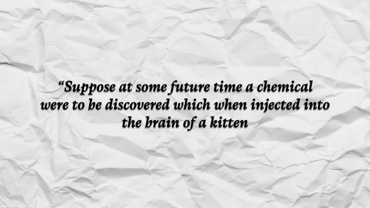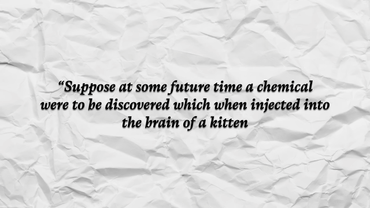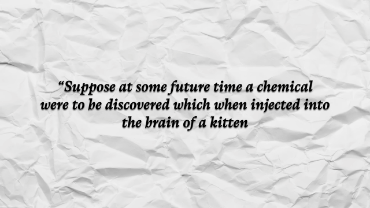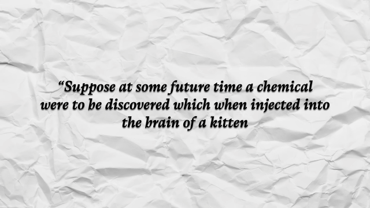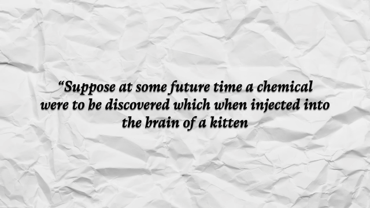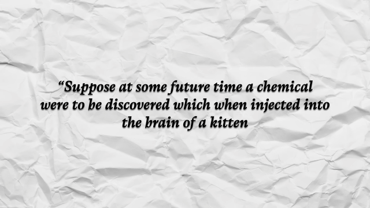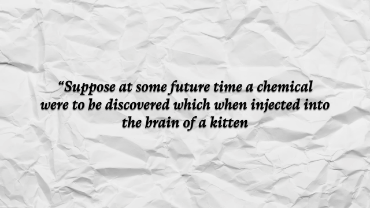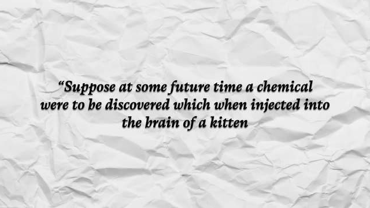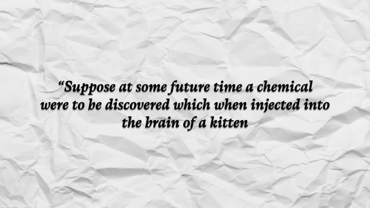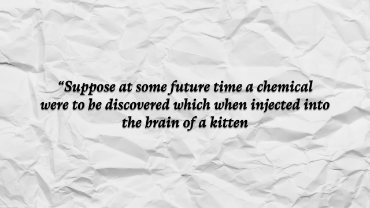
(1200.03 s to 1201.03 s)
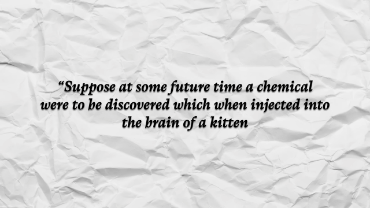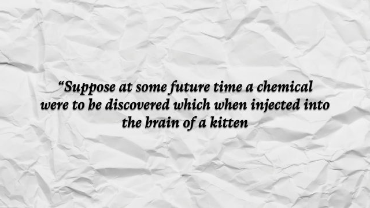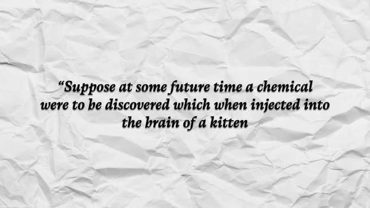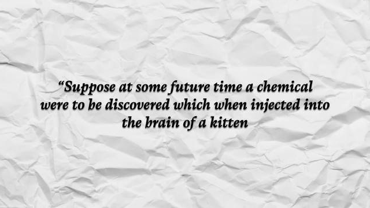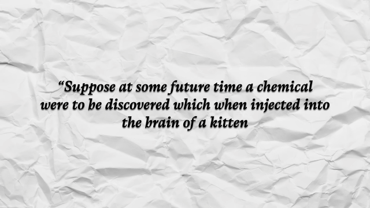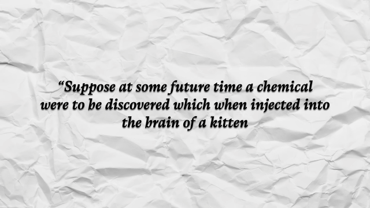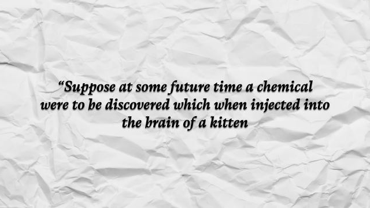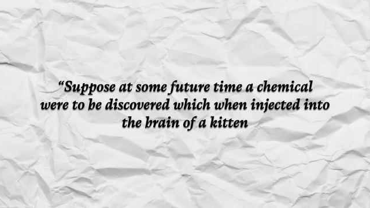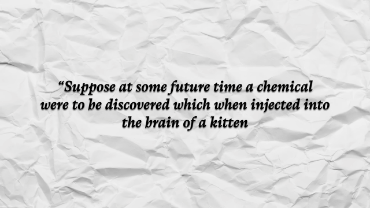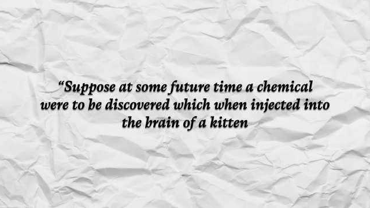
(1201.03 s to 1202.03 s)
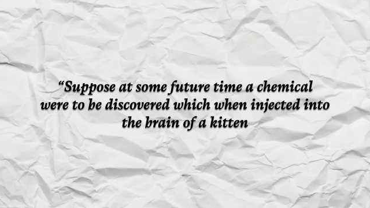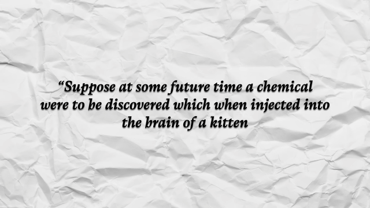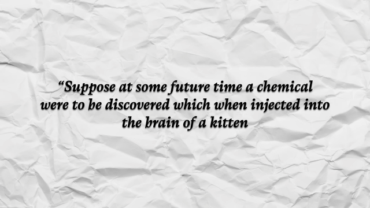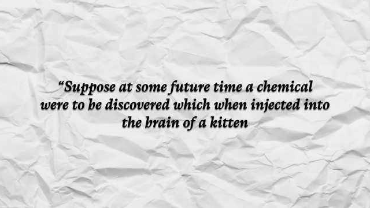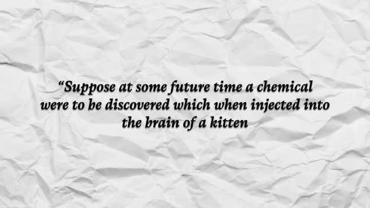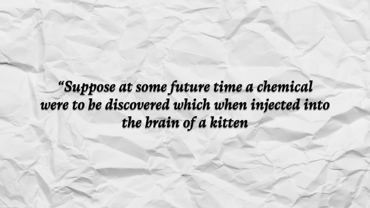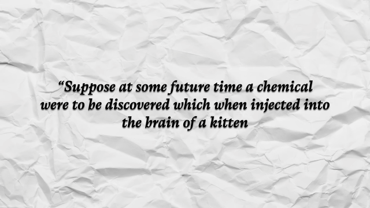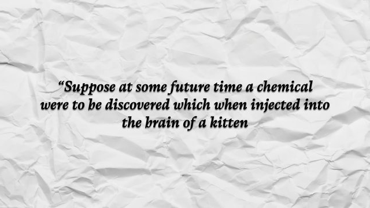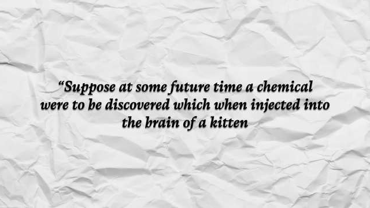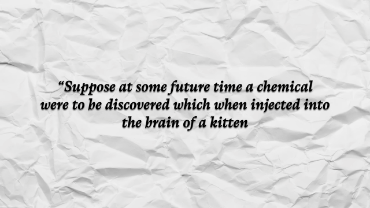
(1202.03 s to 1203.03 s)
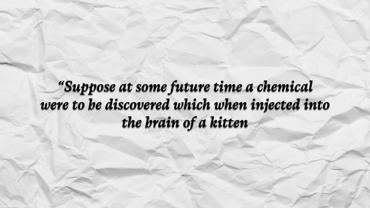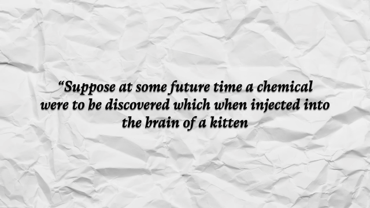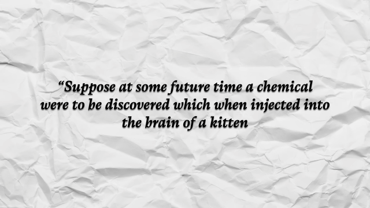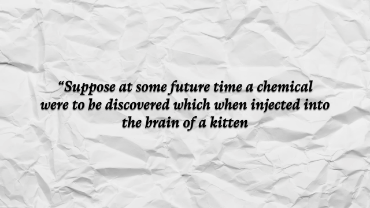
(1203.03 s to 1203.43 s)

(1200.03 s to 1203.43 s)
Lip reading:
(no speaker visible)